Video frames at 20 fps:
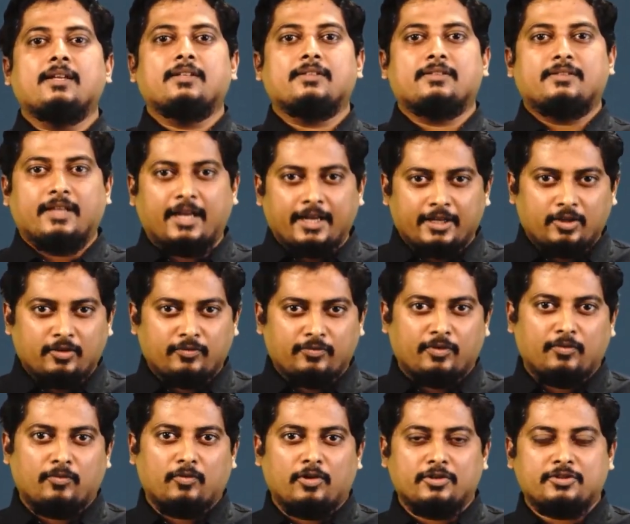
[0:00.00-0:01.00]
Thank you
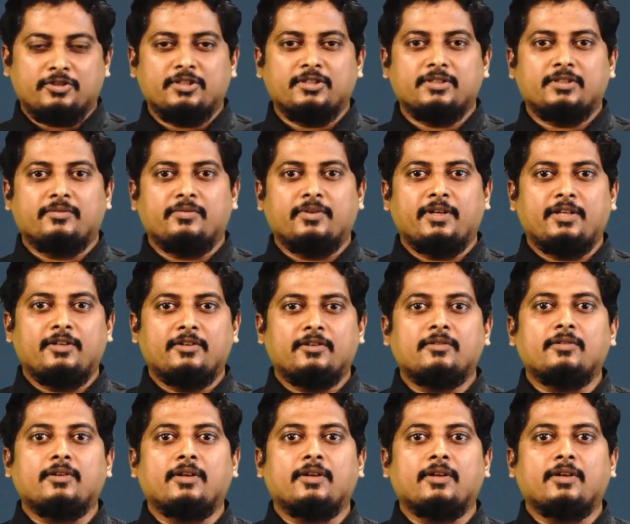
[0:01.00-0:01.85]
for watching the video.